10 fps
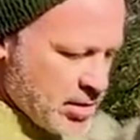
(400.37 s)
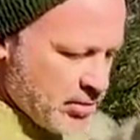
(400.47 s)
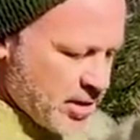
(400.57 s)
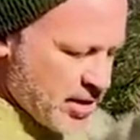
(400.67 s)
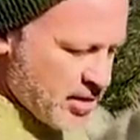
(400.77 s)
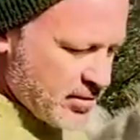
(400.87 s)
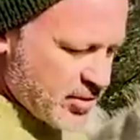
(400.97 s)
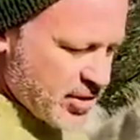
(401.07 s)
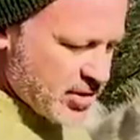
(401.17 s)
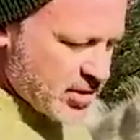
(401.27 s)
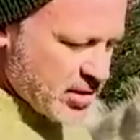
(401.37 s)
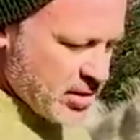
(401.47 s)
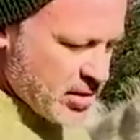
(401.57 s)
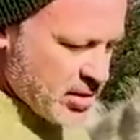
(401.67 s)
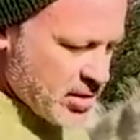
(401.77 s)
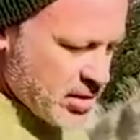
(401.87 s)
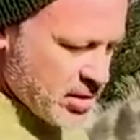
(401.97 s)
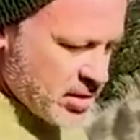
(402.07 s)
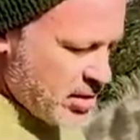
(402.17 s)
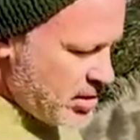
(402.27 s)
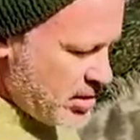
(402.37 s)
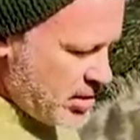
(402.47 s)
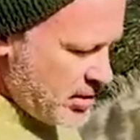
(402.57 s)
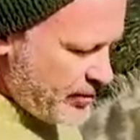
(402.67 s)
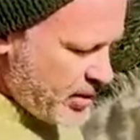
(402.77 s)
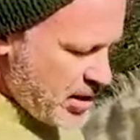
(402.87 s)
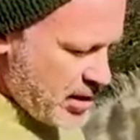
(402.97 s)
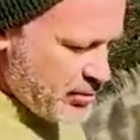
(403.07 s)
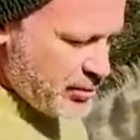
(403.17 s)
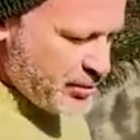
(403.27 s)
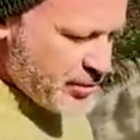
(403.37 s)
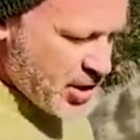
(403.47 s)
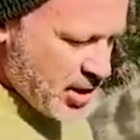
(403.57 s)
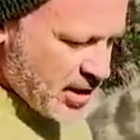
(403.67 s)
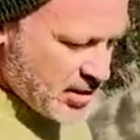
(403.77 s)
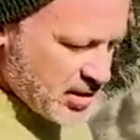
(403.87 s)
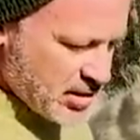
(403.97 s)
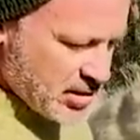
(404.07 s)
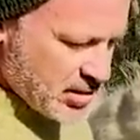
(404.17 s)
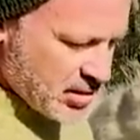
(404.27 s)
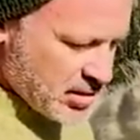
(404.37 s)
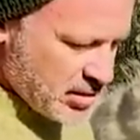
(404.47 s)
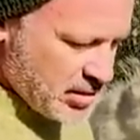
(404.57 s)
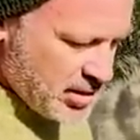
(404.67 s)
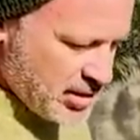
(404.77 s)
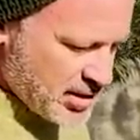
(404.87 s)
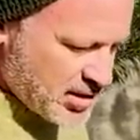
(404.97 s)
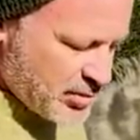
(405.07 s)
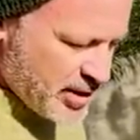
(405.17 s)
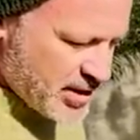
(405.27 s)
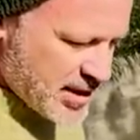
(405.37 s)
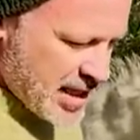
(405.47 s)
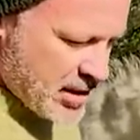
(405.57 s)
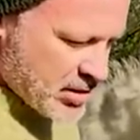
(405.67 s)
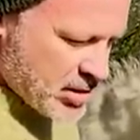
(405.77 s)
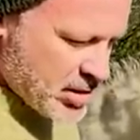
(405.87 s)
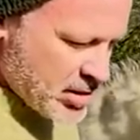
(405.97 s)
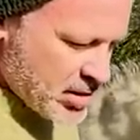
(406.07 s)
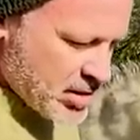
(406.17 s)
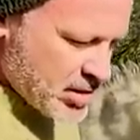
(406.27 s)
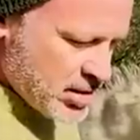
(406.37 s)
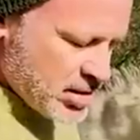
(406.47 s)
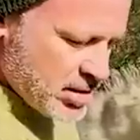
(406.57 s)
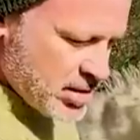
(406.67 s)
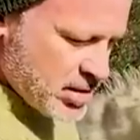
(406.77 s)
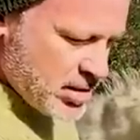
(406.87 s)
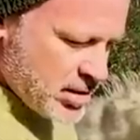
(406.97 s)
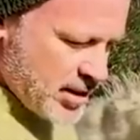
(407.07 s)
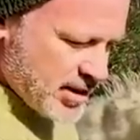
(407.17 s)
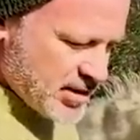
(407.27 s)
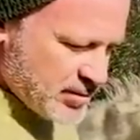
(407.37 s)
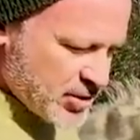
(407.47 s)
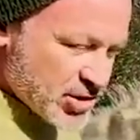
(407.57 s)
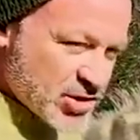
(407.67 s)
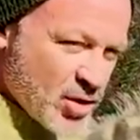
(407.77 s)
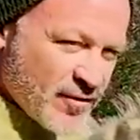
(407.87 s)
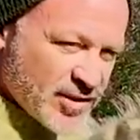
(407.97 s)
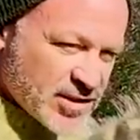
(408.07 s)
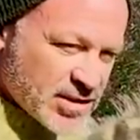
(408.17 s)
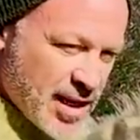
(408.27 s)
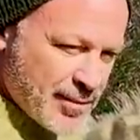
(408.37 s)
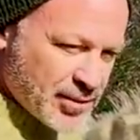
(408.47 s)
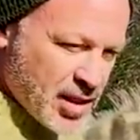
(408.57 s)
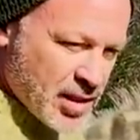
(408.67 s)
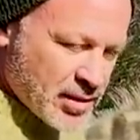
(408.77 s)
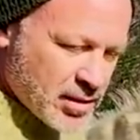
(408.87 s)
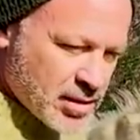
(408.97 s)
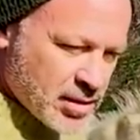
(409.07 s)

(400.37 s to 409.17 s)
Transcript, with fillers: I'm getting him just to, I'm tugging the littlest bit down asking him to soften his top line.